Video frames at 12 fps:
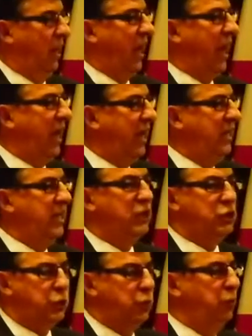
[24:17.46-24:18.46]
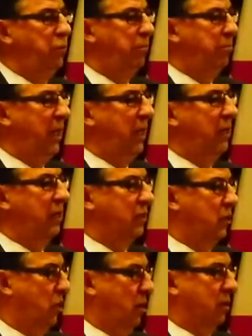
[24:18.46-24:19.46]
$82 million
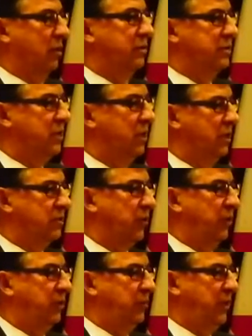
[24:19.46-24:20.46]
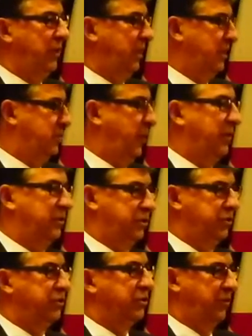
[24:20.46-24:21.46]
is going to be the
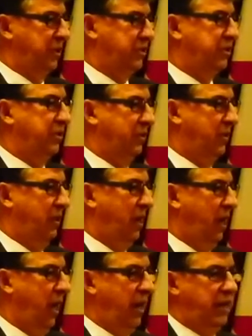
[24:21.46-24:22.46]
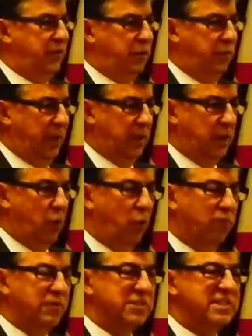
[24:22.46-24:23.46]
expenditure this year. $82 million.
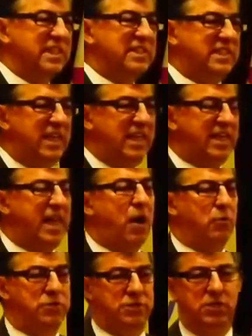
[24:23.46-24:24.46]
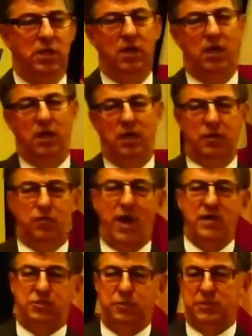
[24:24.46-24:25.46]
Over 60,000
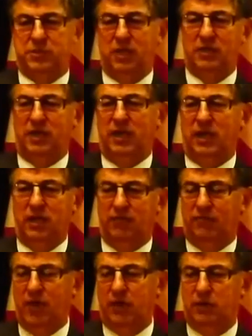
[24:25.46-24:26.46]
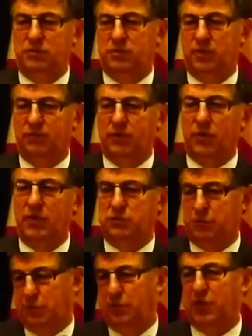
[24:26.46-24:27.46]
graduates are taking advantage of the
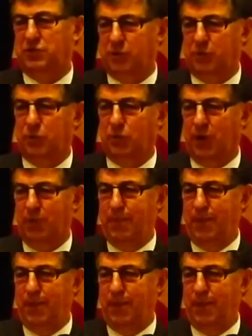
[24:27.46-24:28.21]
Graduate Retention Program.